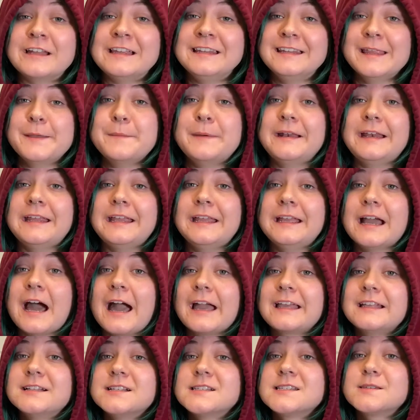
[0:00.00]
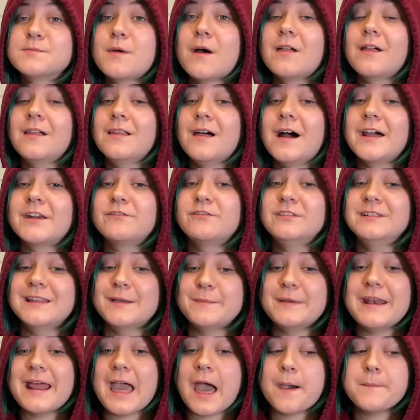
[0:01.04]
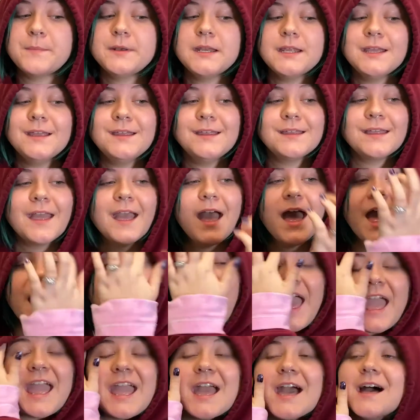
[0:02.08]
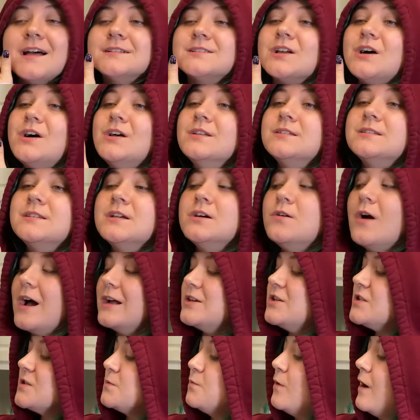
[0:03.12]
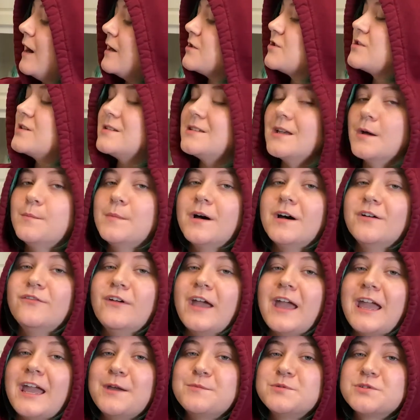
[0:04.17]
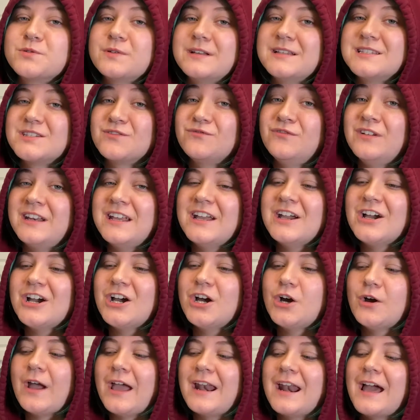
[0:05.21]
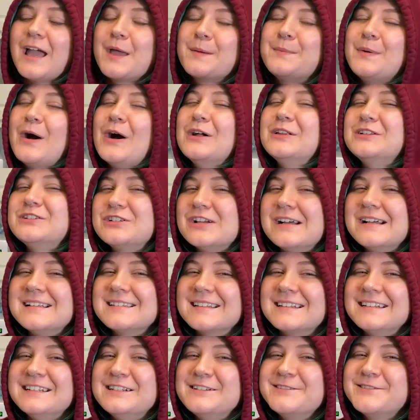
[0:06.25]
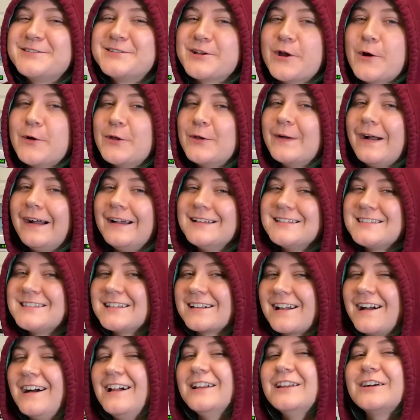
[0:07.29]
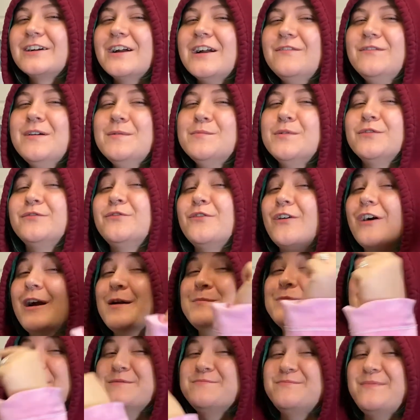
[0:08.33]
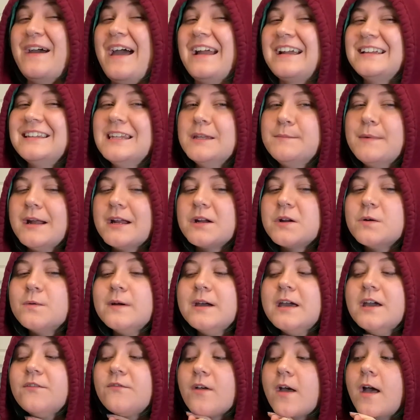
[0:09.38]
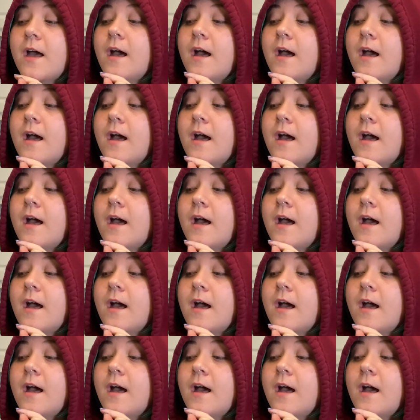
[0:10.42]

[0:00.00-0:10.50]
lemony. I can smell a lot of lemon happening. And also, I just watched some of Abetweene's video, and I apologize, I didn't show you guys the color of it before I put it back in the microwave,